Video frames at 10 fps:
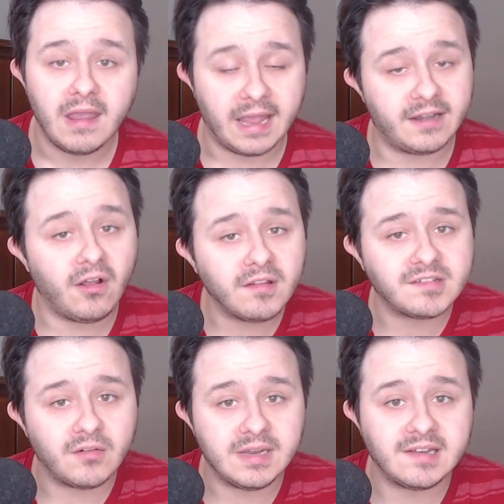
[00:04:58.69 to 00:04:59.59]
And it
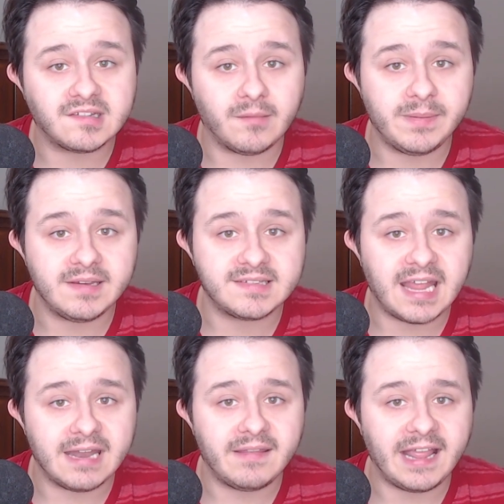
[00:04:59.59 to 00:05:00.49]
also needs to be
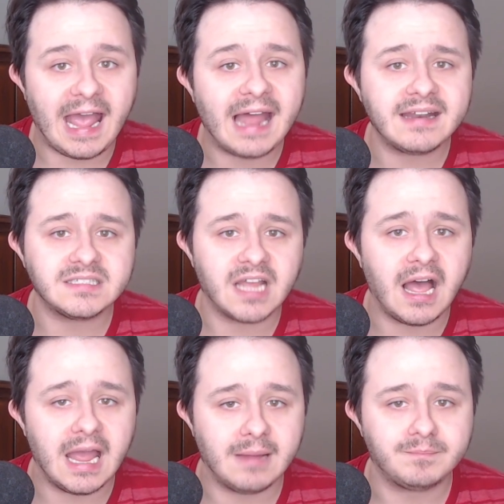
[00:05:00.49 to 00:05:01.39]
said that at a
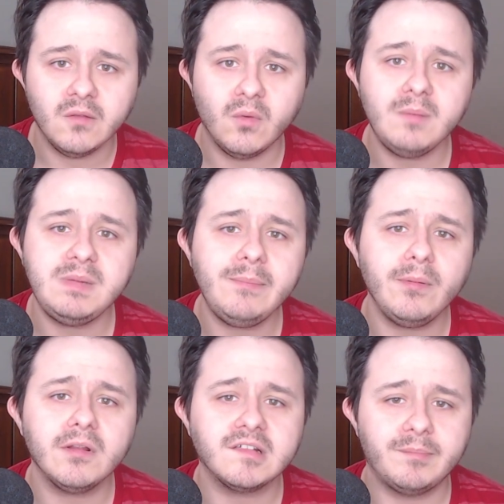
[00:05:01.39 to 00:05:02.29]
time when
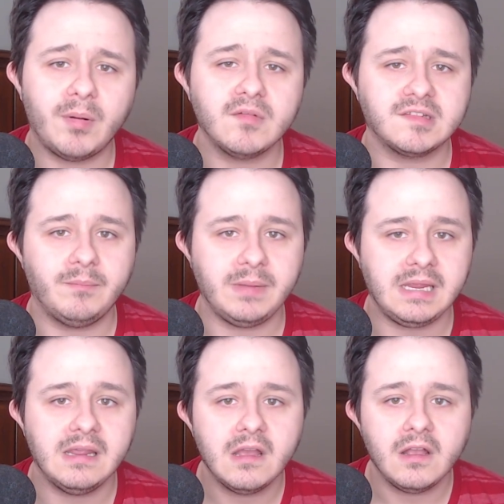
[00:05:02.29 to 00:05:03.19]
people are supposed to
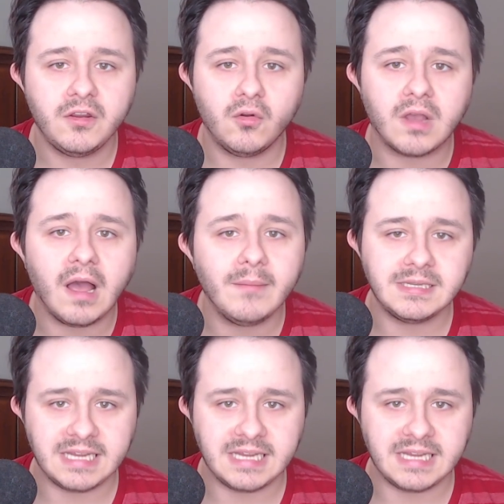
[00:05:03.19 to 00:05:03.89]
be, you know, coming